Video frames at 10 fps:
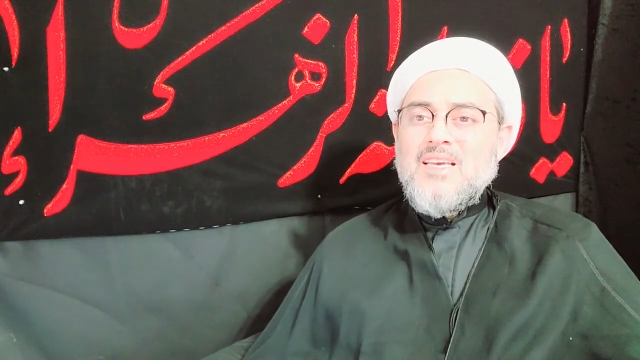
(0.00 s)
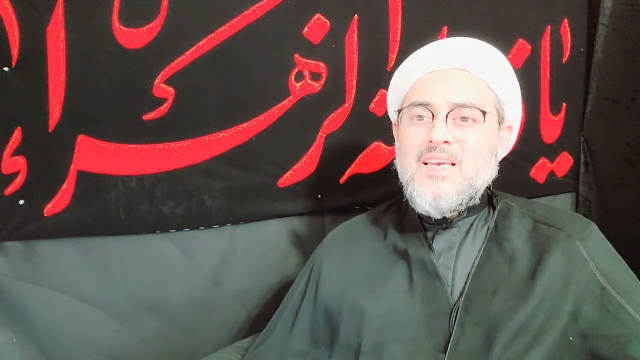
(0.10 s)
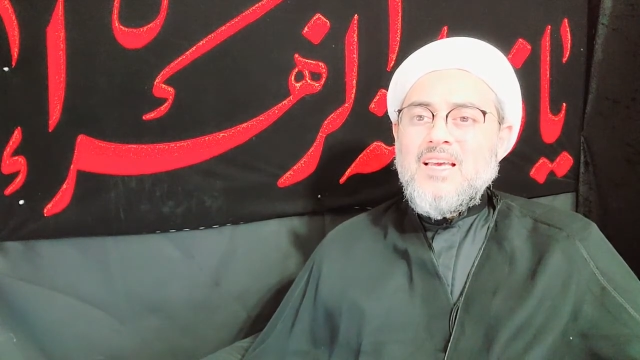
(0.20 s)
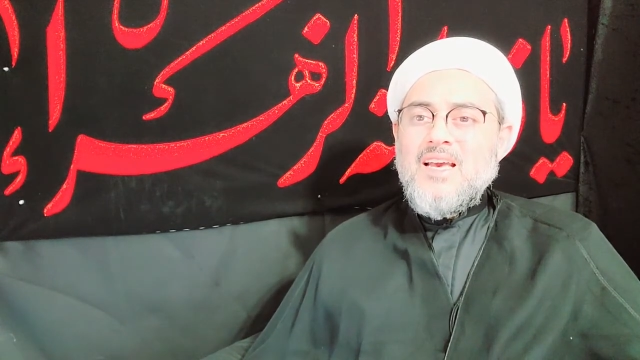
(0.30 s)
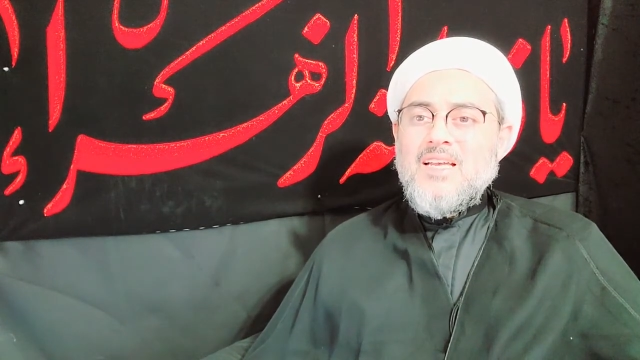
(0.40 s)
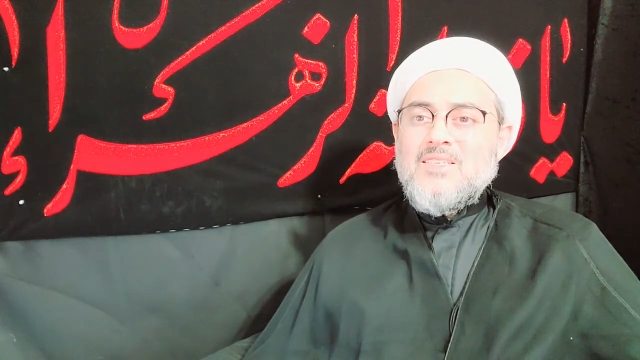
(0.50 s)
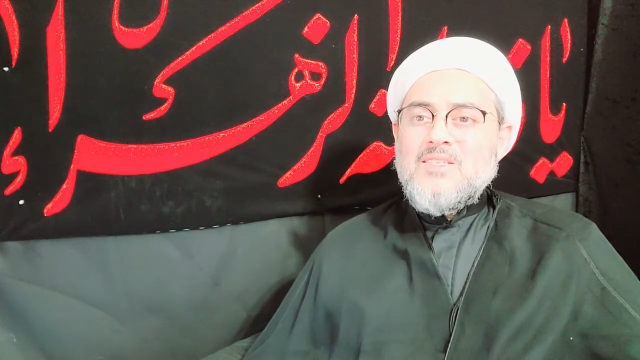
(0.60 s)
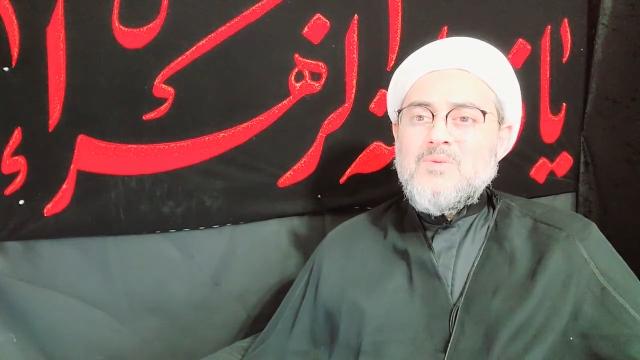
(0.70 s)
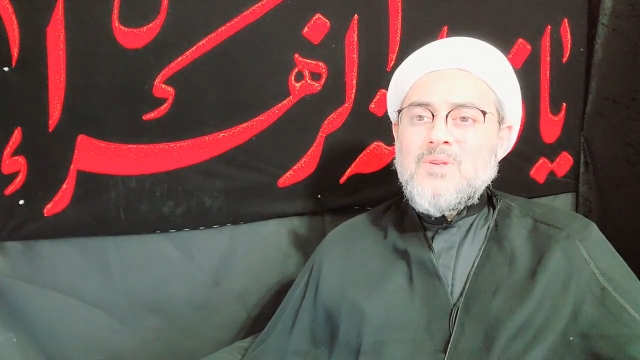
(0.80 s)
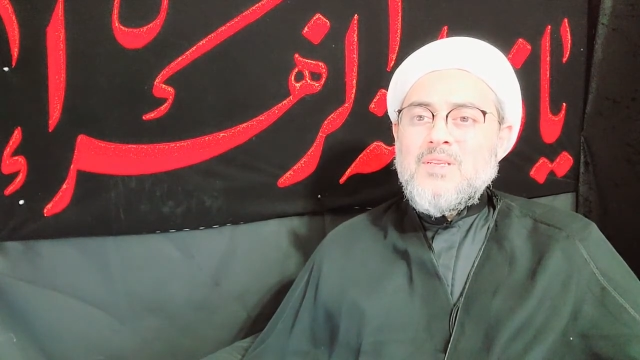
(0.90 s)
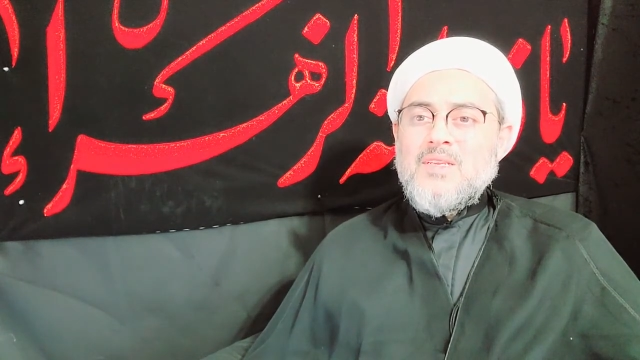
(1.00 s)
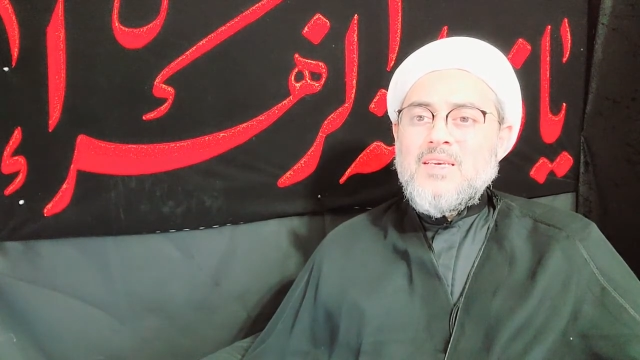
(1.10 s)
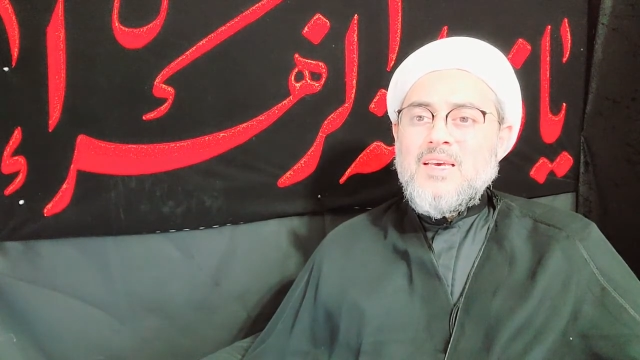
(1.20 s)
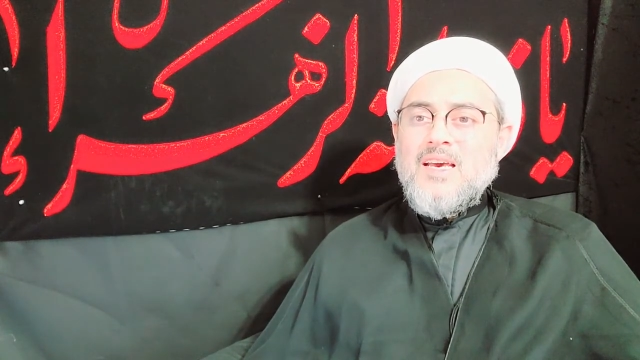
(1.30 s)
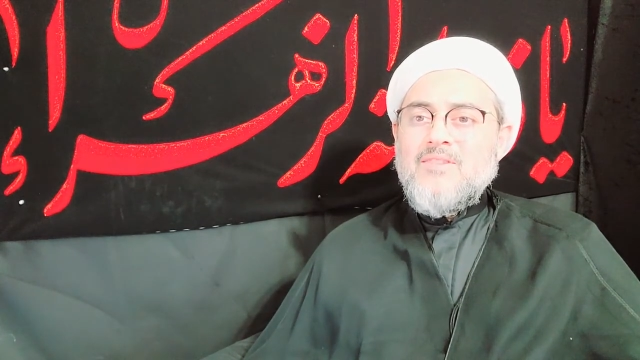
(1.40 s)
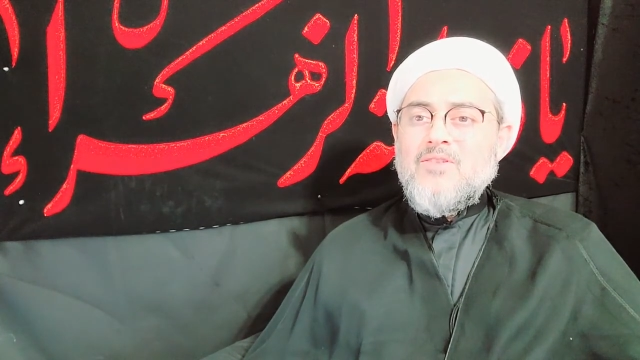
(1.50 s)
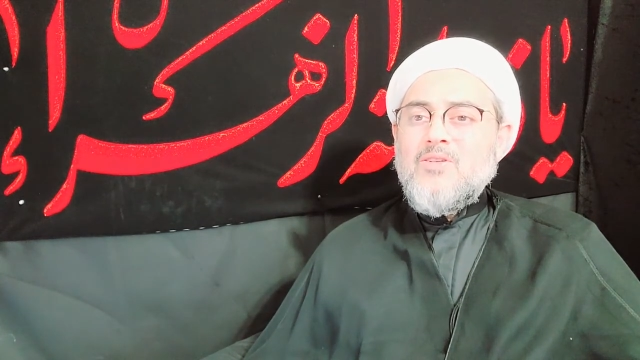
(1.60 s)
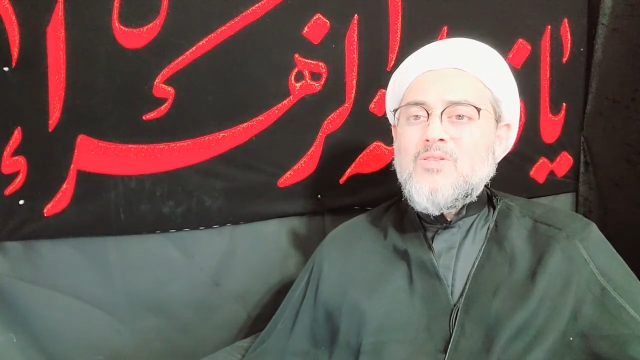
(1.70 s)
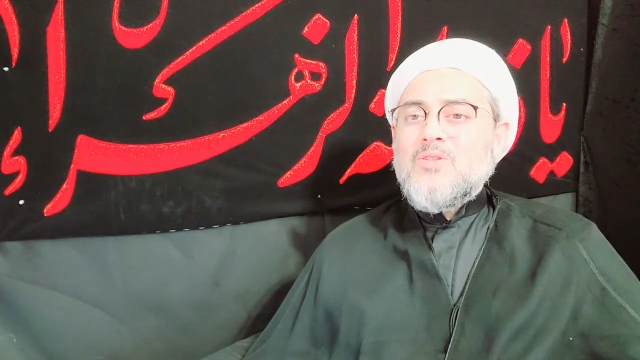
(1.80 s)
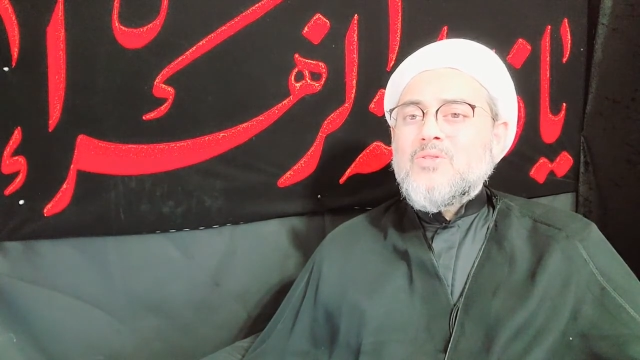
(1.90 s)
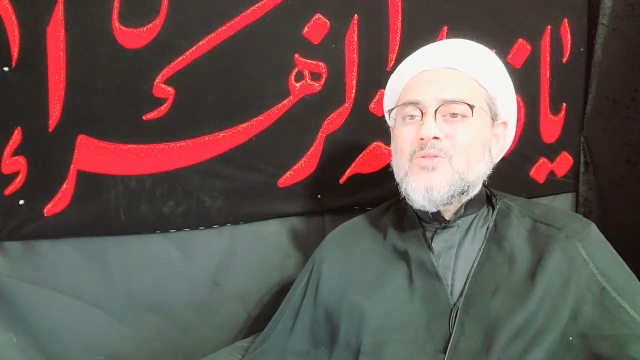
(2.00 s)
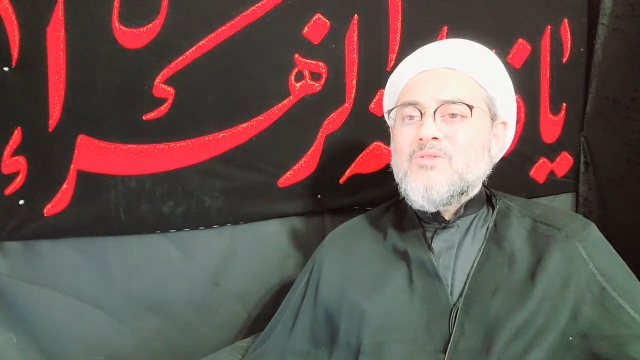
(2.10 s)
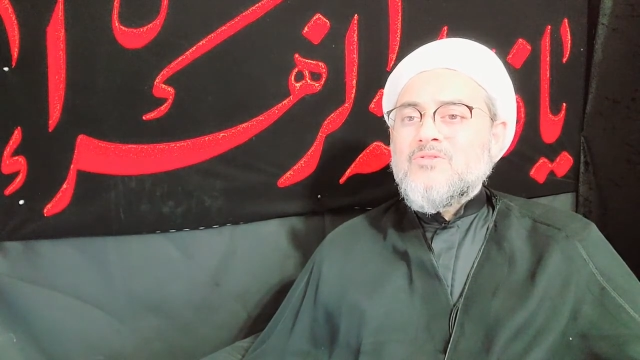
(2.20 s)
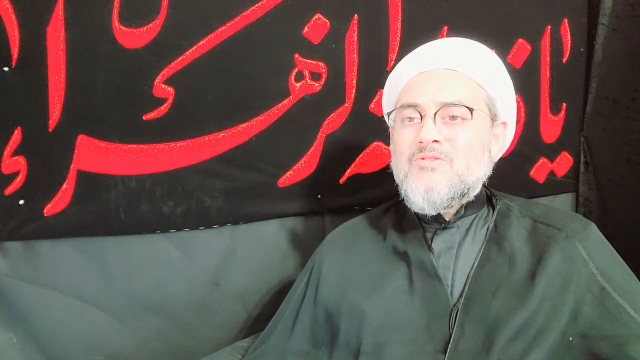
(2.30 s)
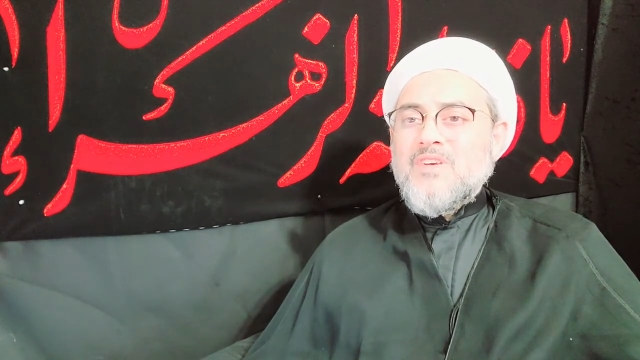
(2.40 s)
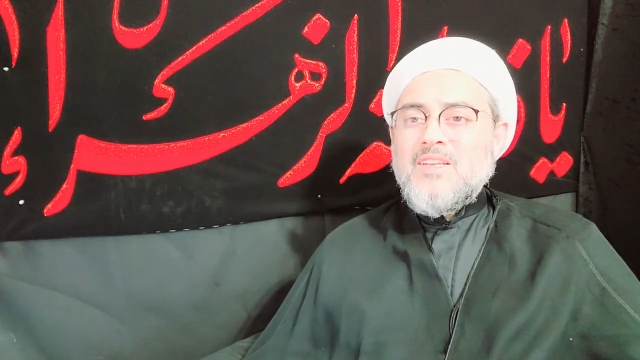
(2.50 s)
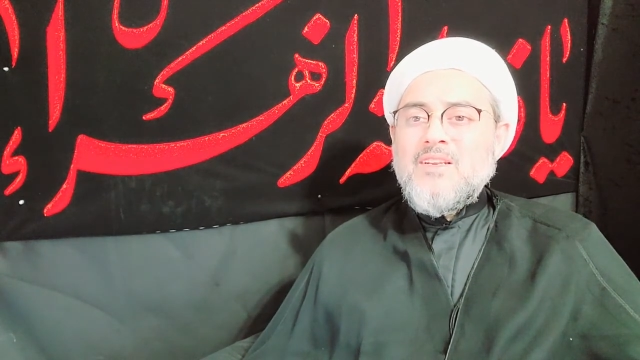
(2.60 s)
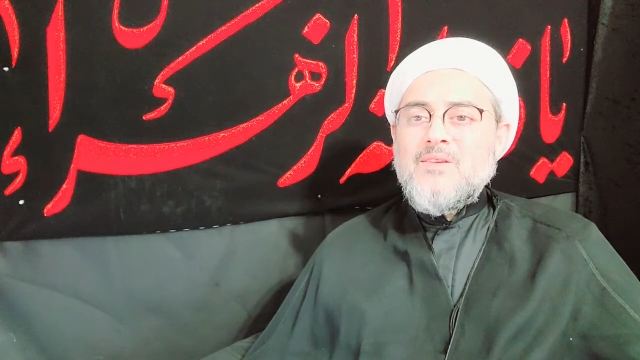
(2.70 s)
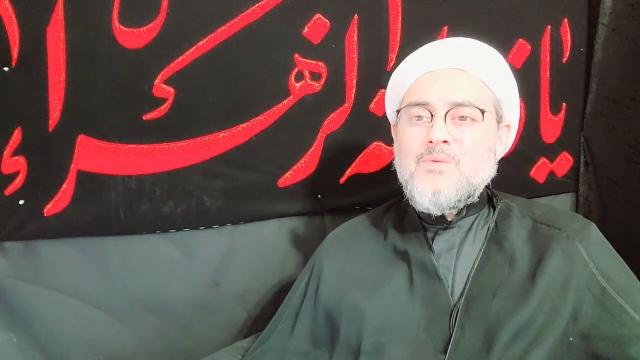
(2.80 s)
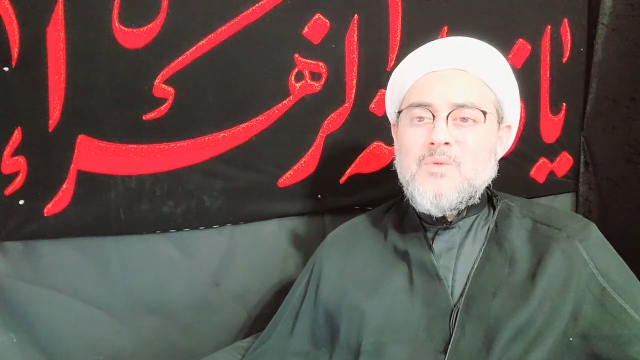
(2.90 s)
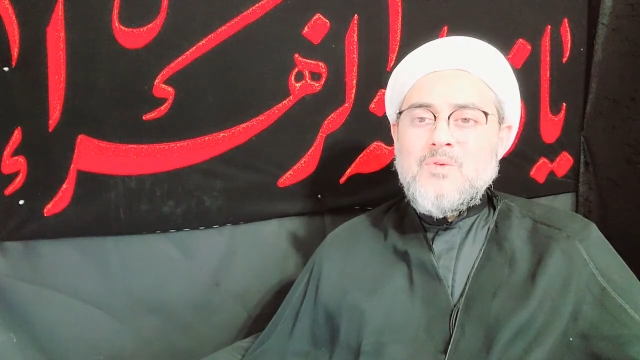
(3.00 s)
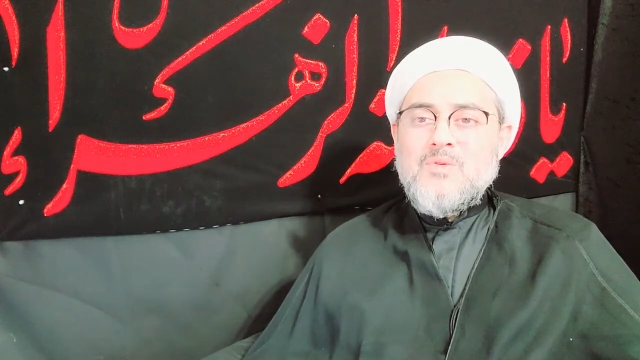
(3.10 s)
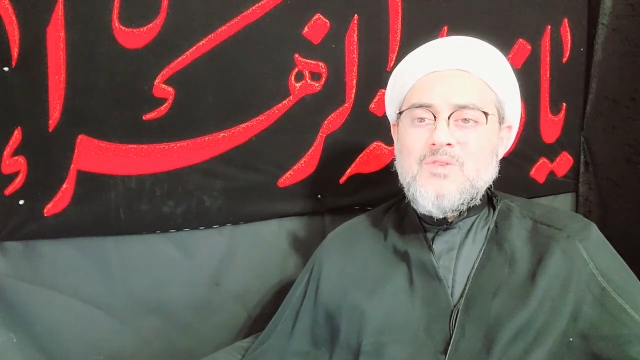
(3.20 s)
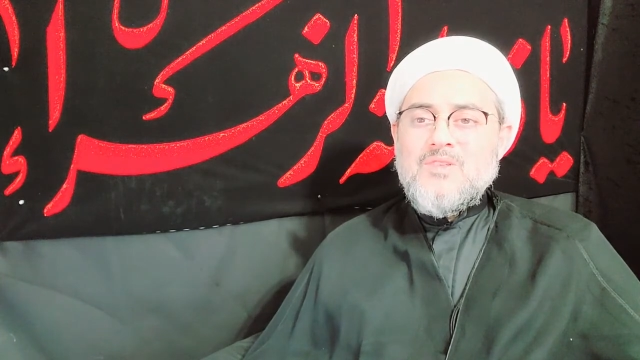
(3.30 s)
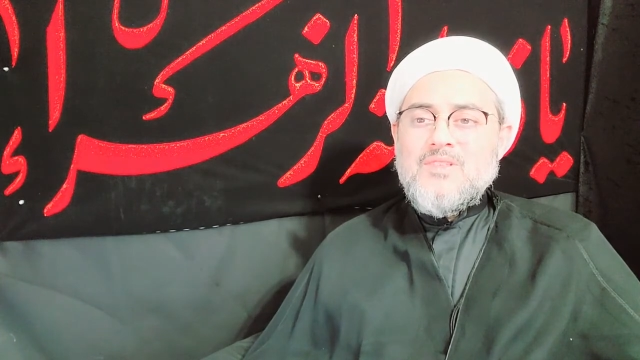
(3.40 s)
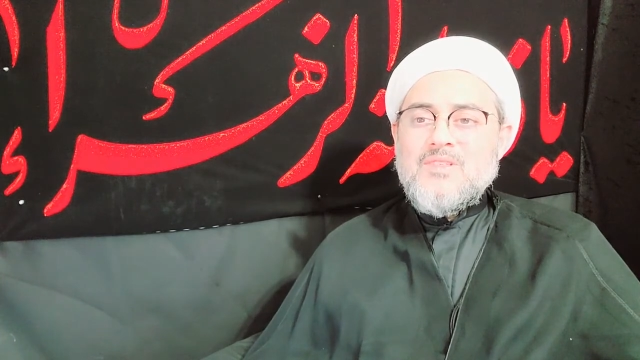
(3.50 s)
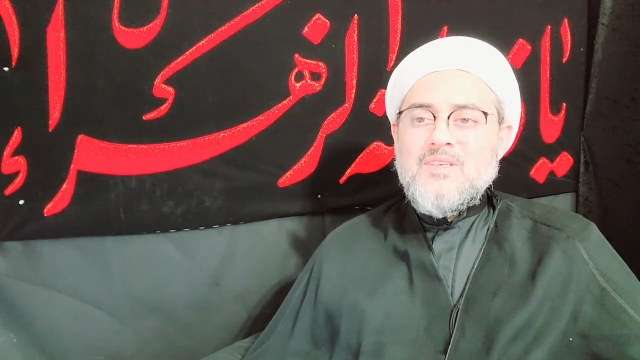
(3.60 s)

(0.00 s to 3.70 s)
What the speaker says: and she will have all those fatal wounds?